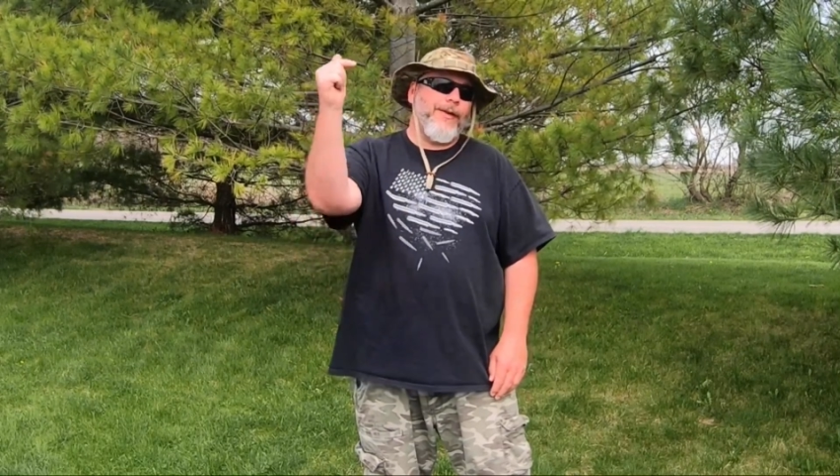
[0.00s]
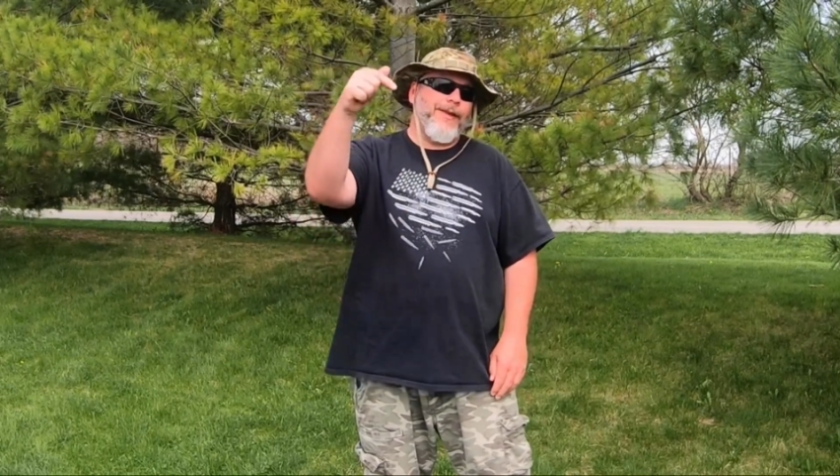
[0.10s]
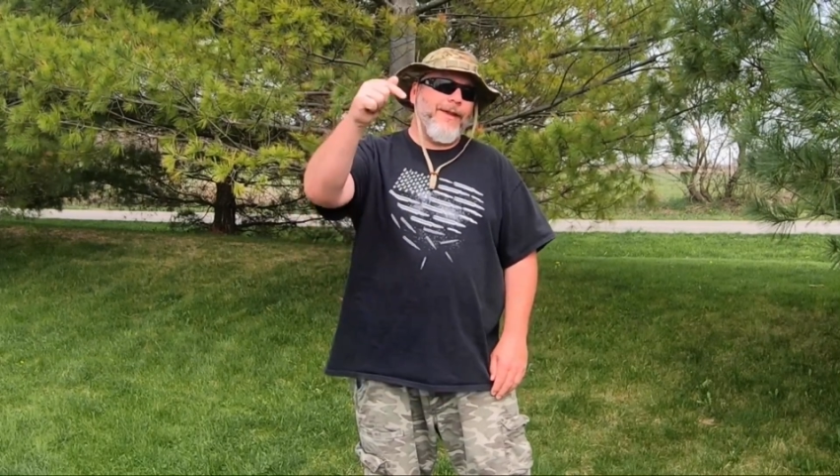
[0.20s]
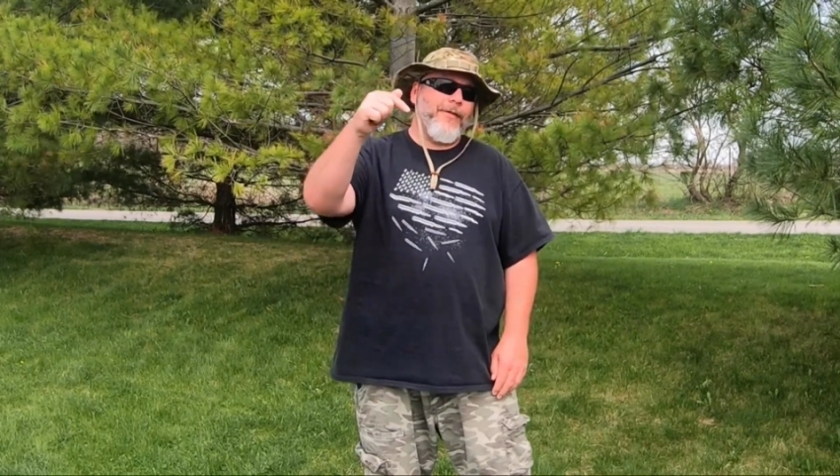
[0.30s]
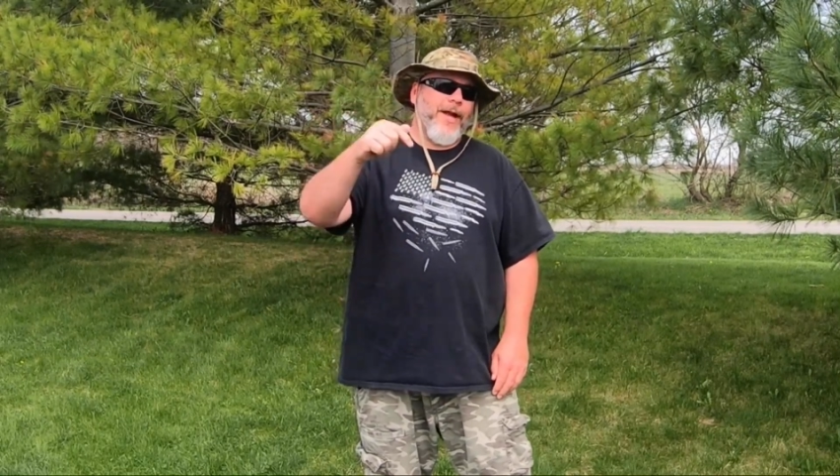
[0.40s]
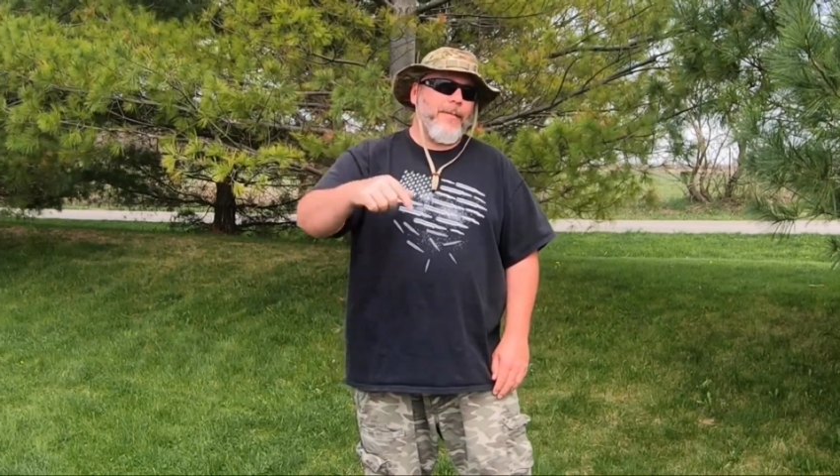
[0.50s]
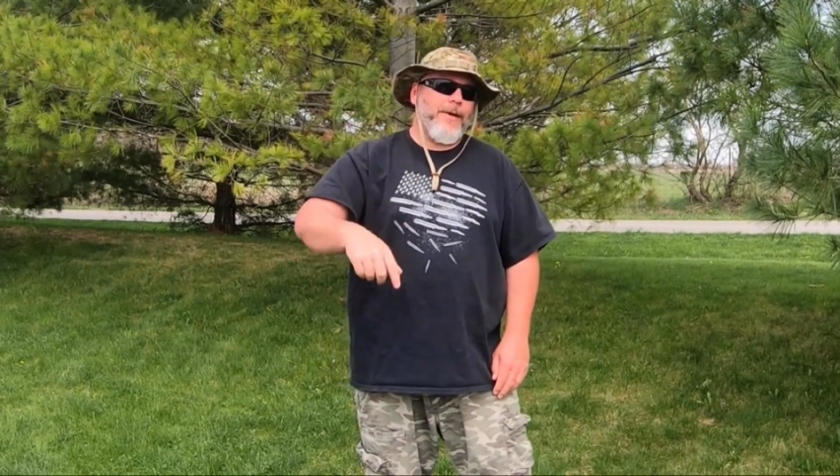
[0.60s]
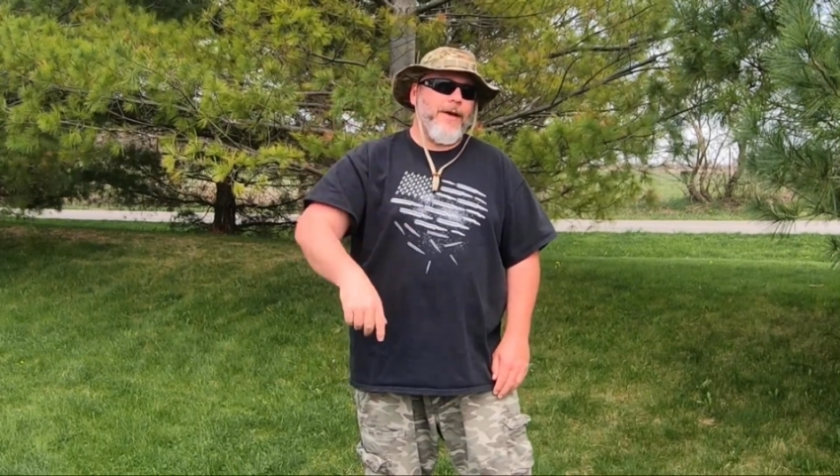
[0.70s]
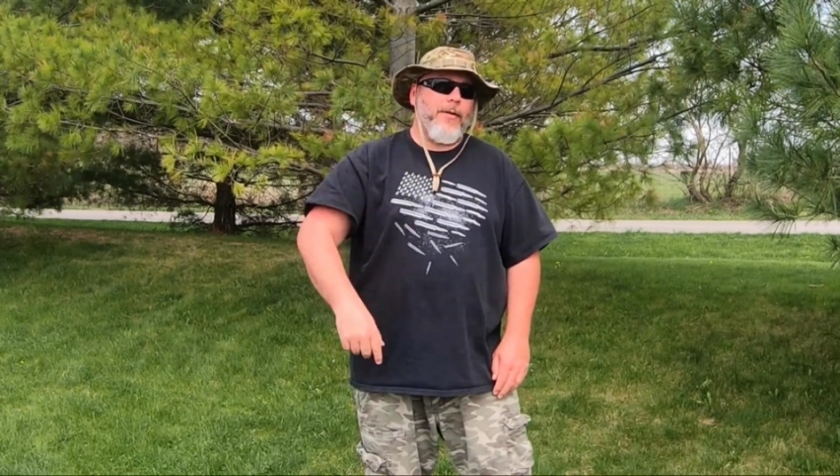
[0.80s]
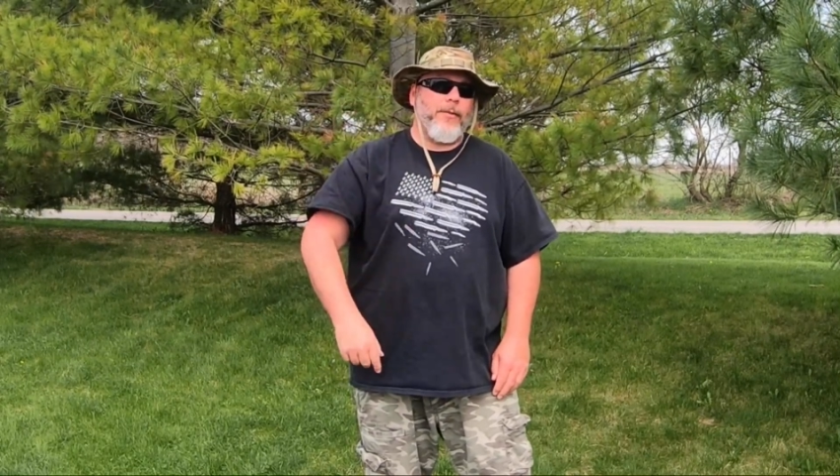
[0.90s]
leave a
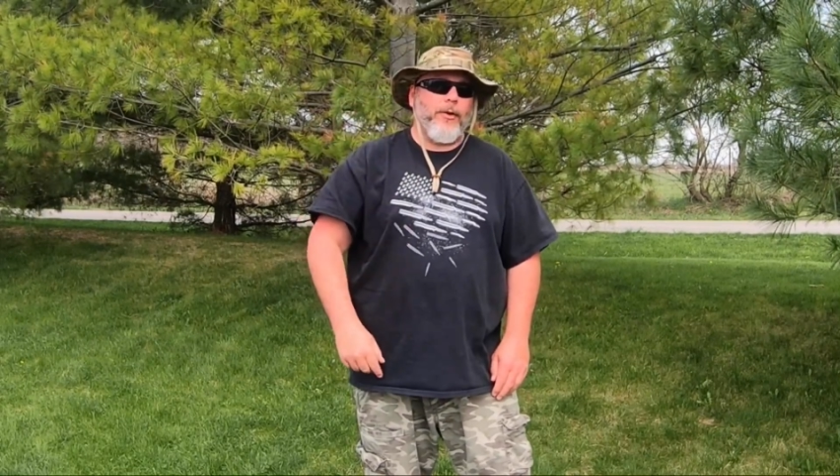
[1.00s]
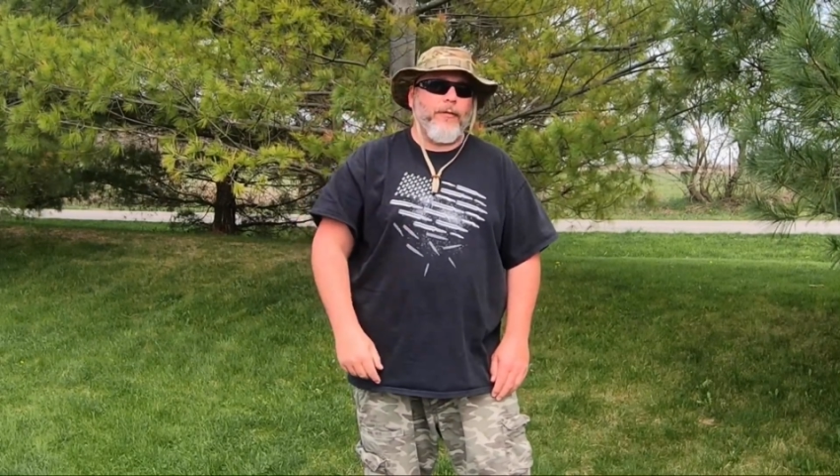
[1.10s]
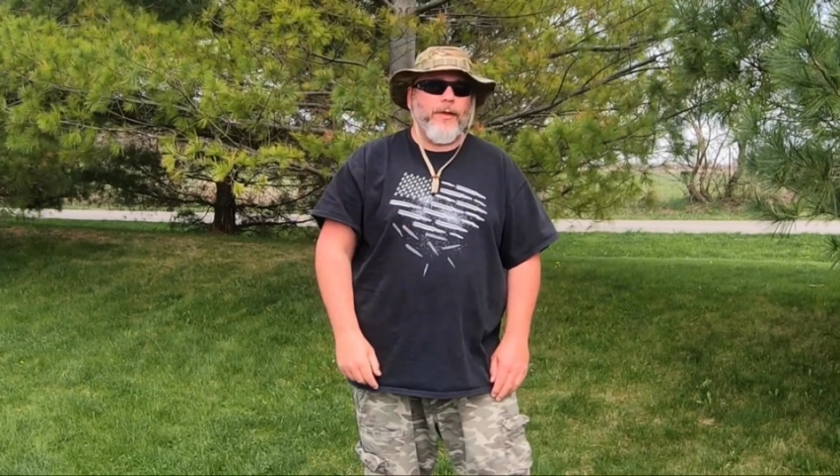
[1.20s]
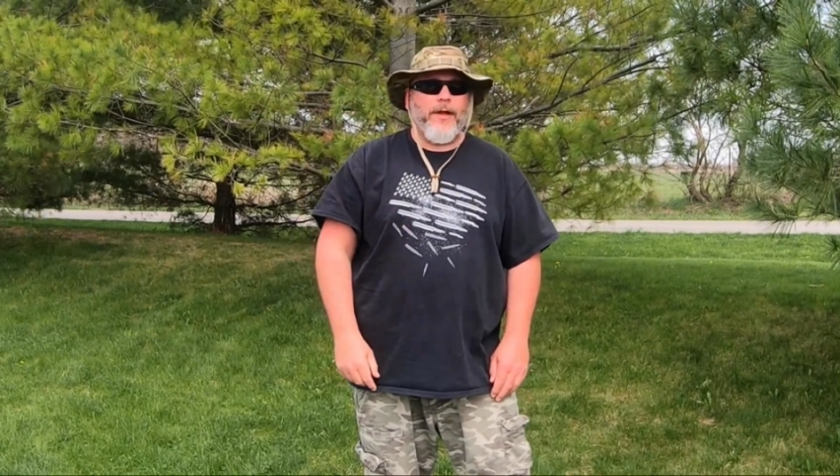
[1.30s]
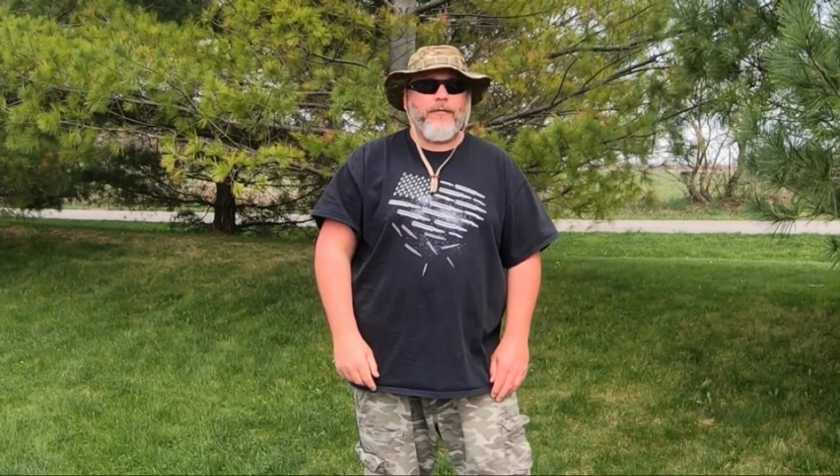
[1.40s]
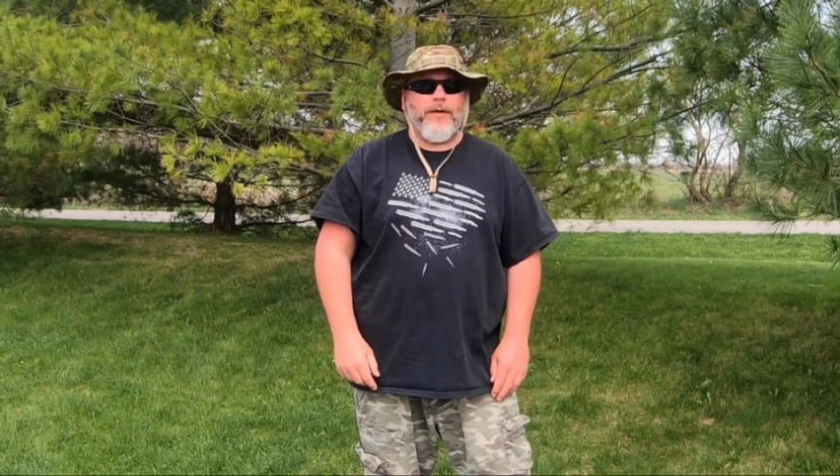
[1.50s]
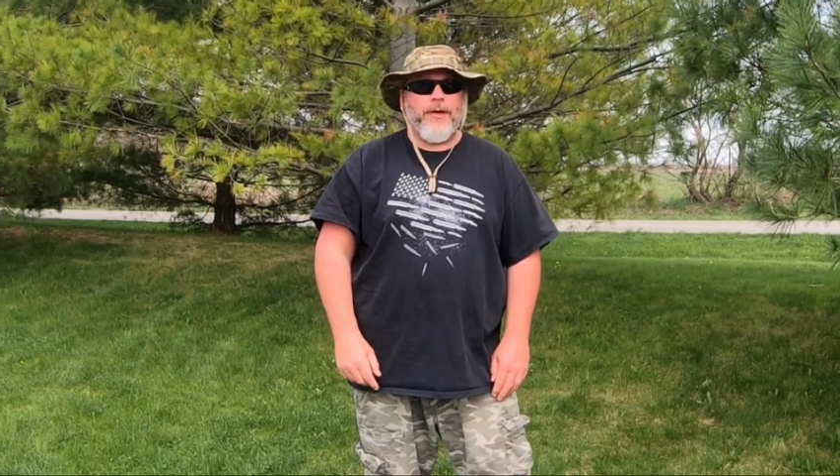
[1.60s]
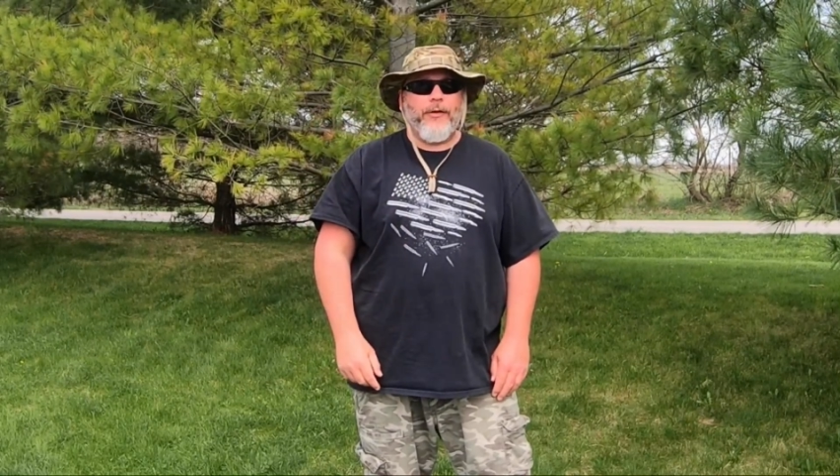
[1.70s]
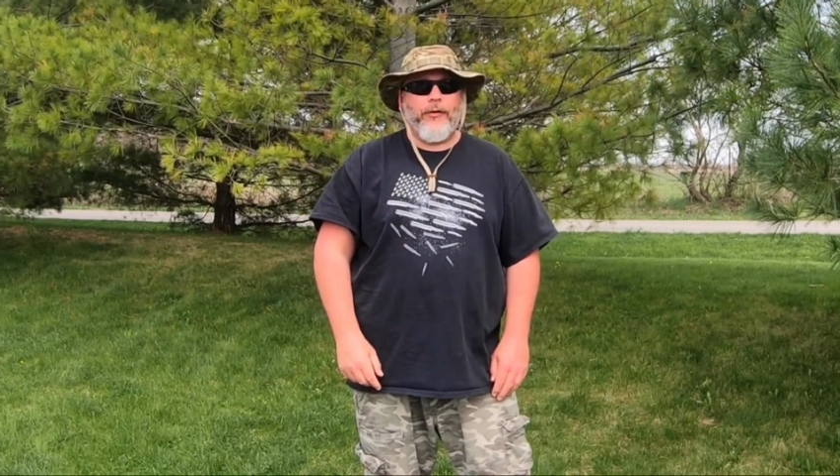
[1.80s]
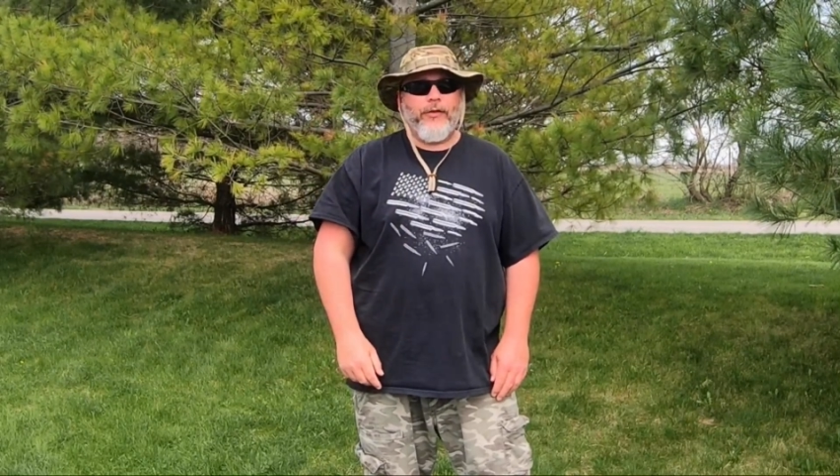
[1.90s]
comment down below if you like
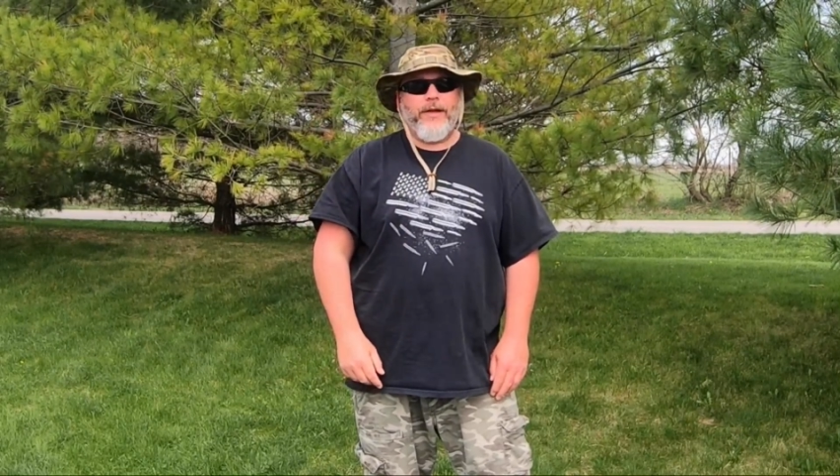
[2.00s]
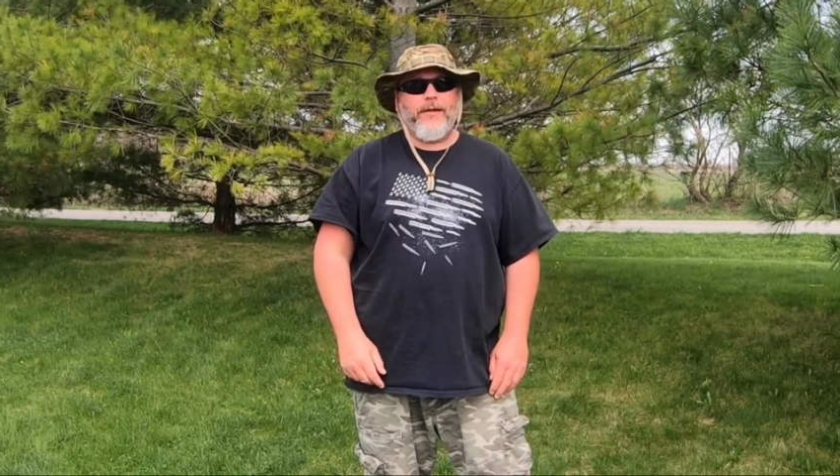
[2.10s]
videos like